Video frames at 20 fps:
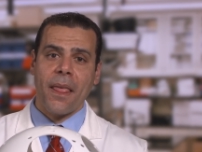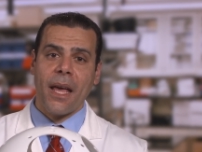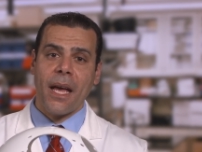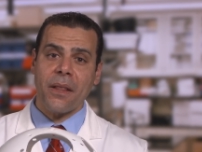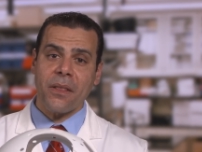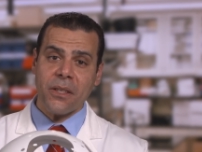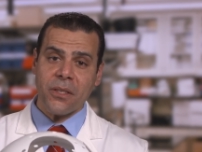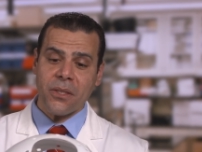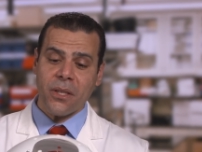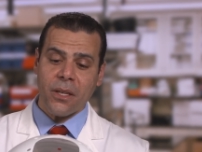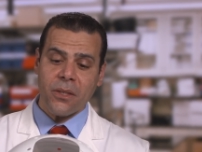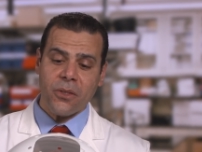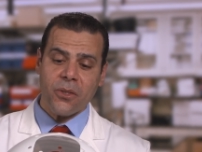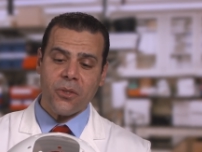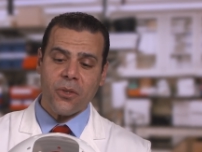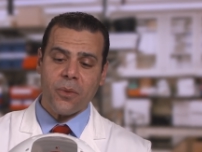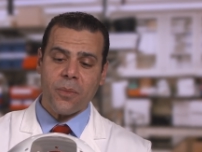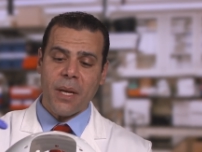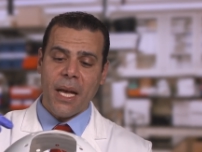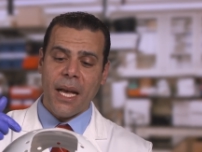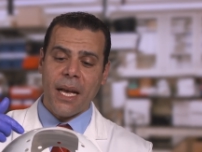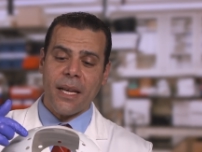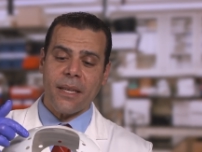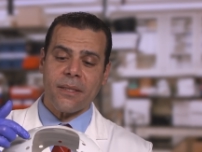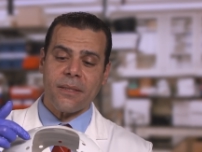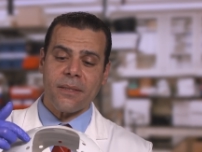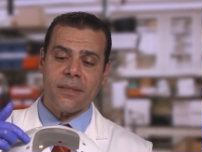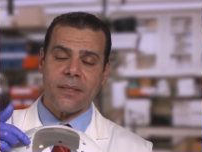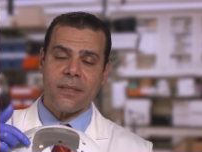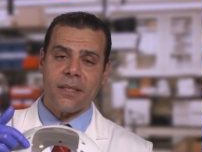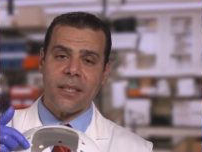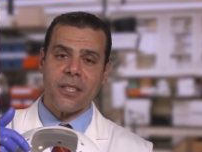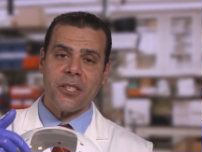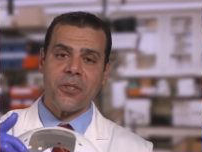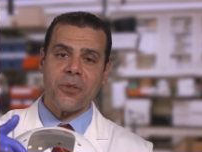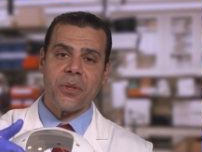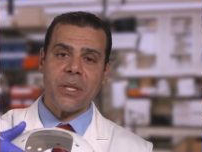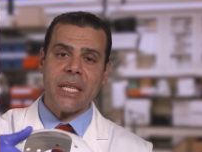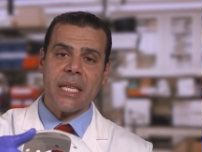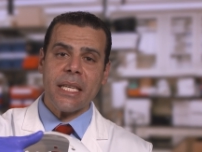And this Thunderdome has a
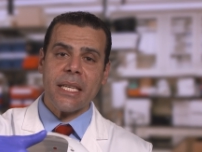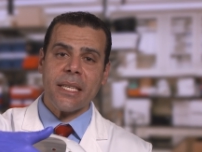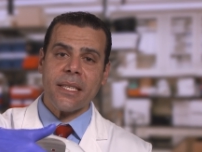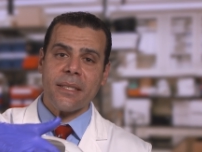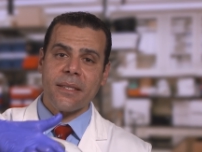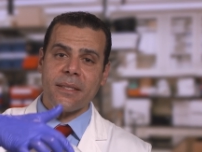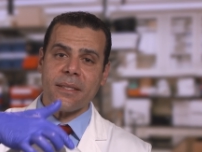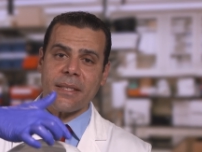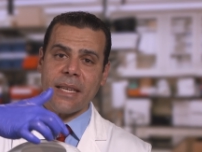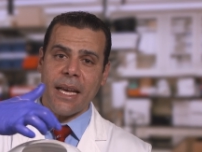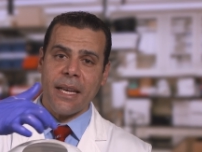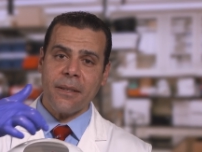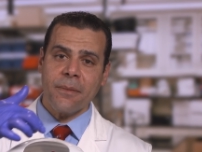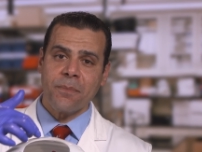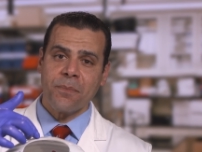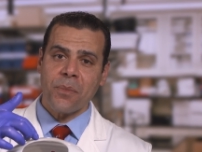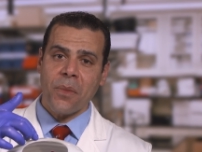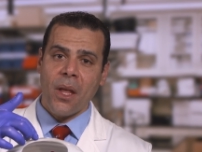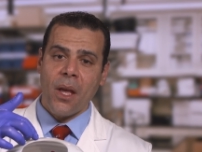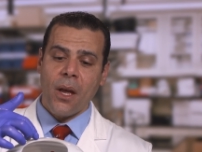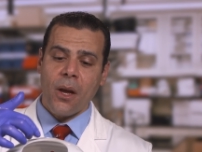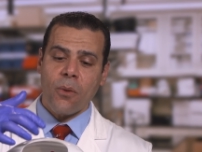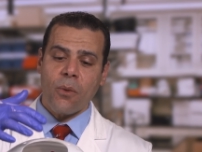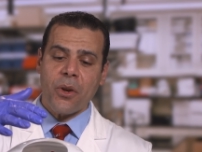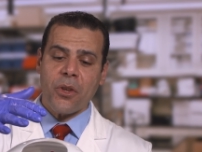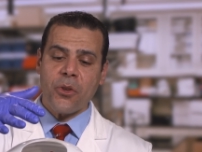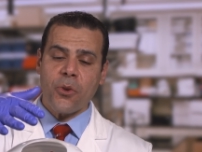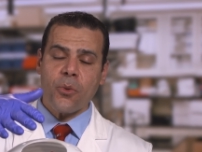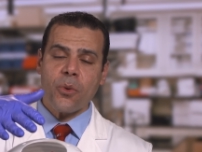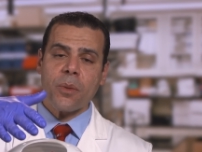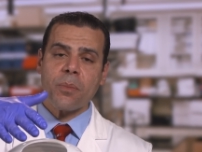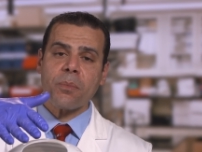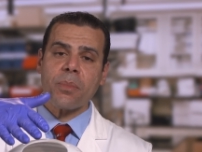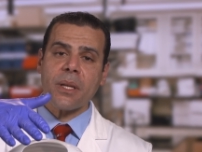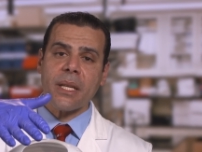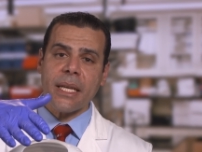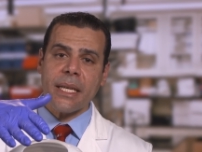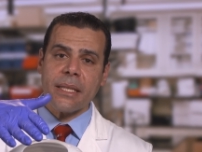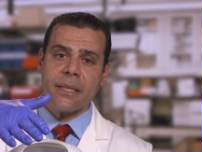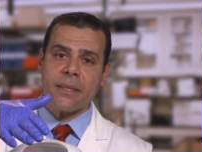unique set where you would
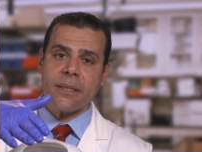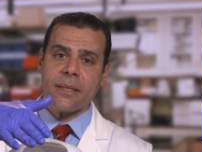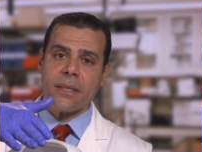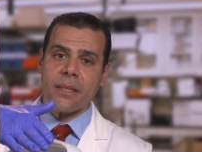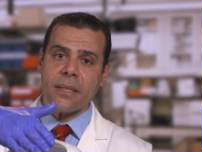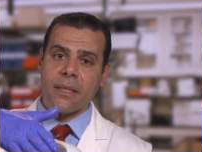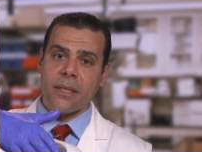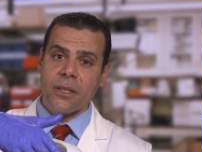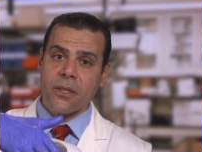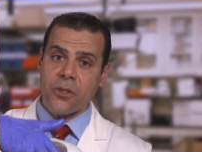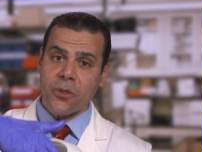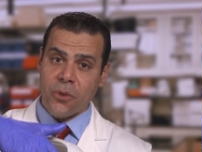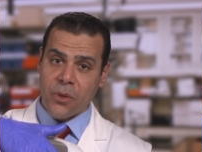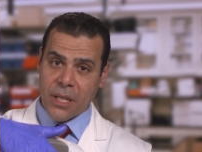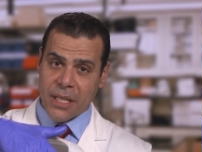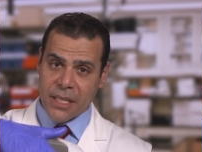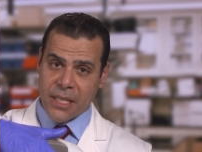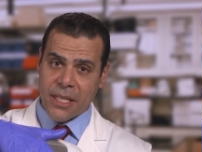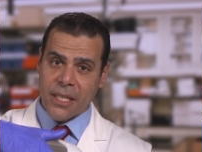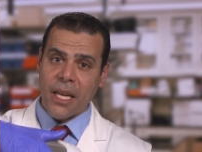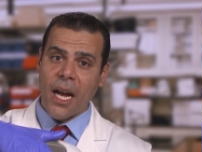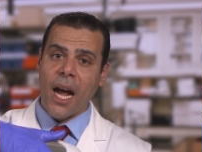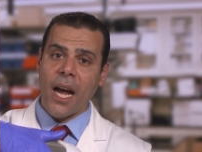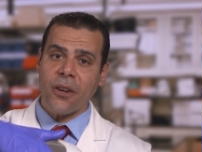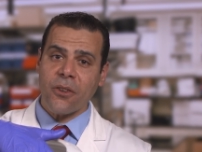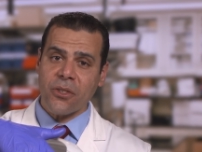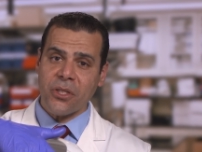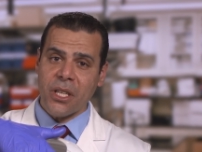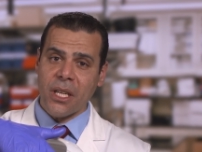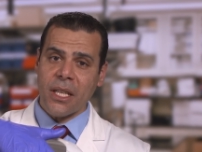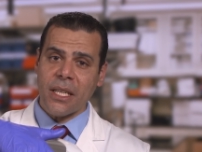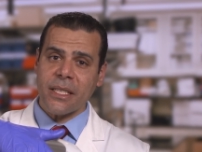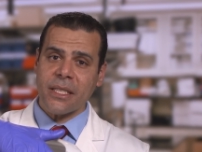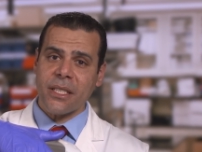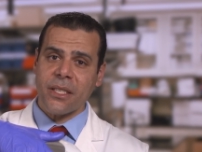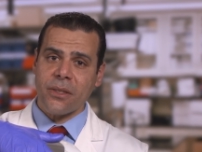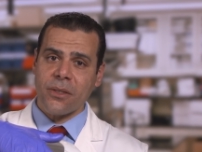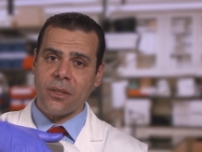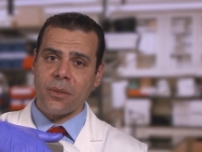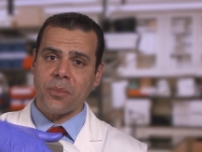place your hydrogel
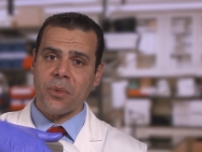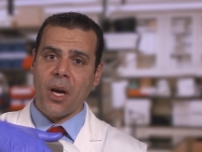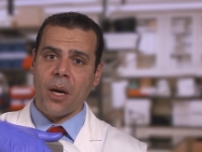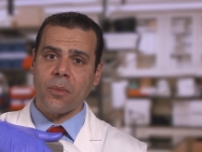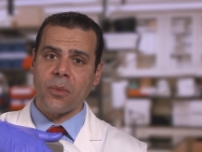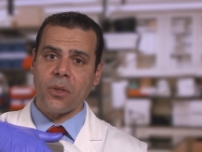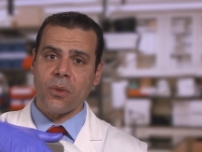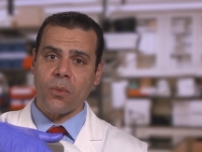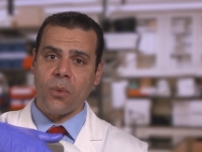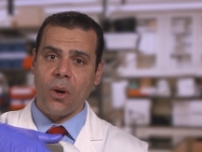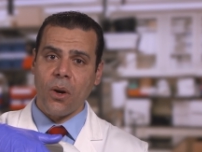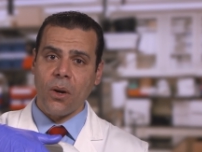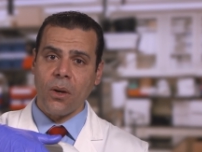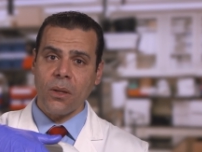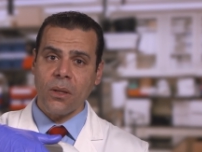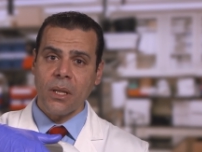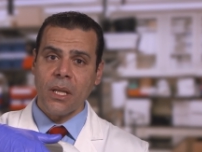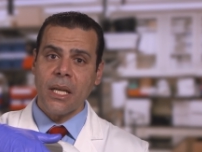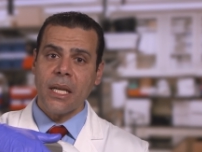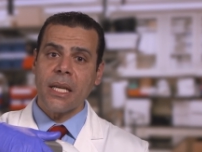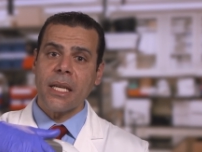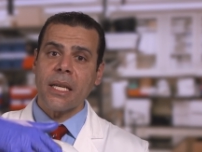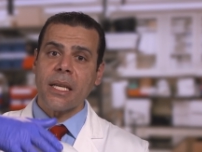anterior abdominal wall